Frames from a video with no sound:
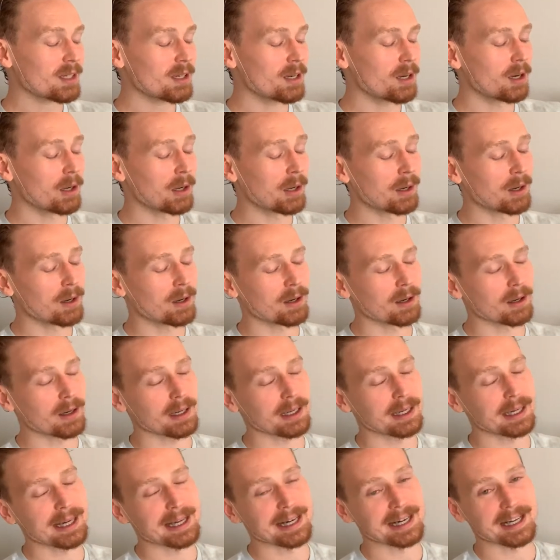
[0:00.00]

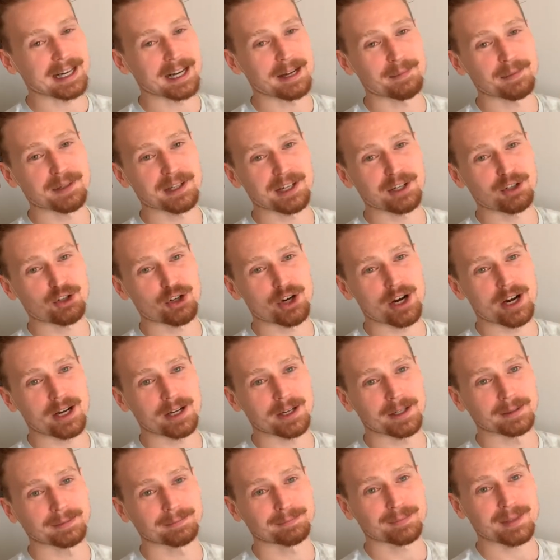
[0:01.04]
Oh, and it comes in a
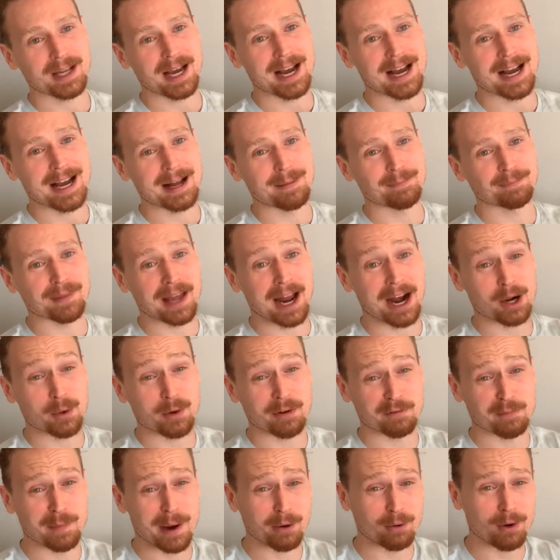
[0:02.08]
jug. I already
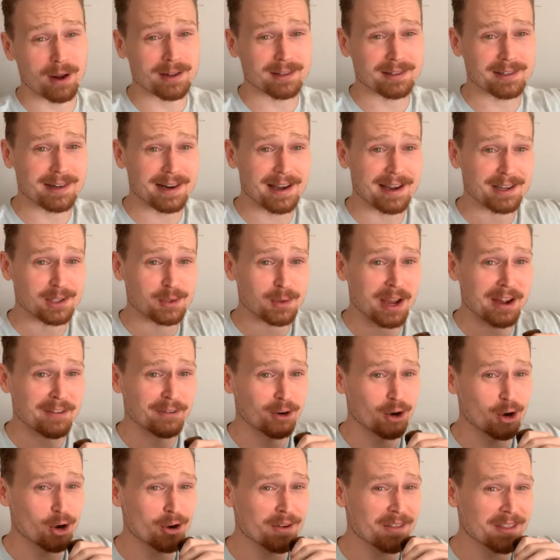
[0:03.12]
went for my run today, so
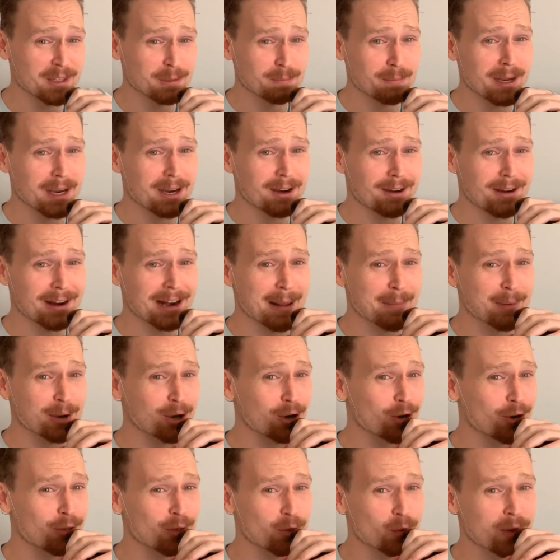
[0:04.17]
I've earned this beer, and I'm going
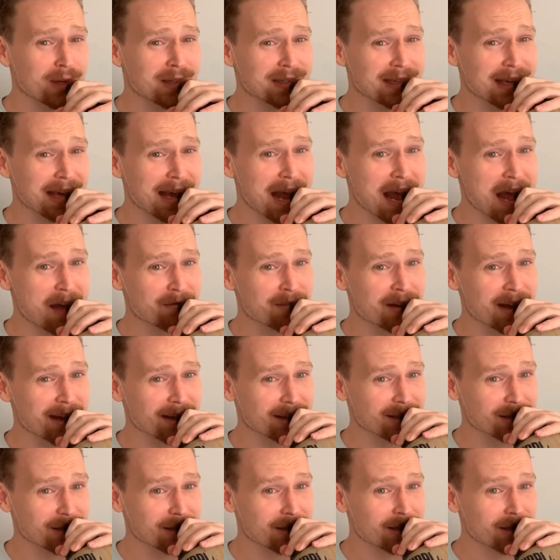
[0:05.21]
to earn the whiskey I have
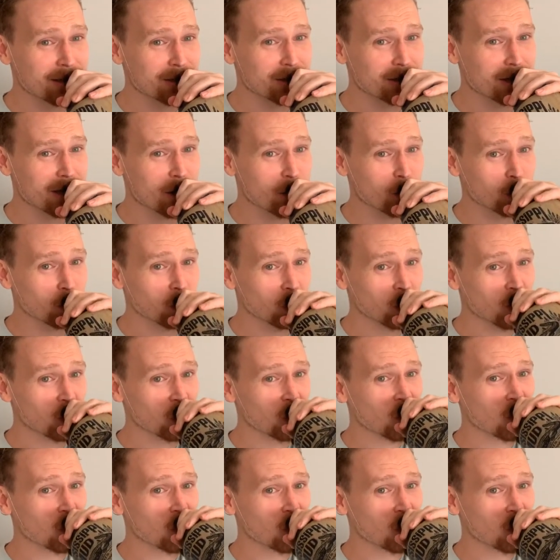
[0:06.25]
next. So,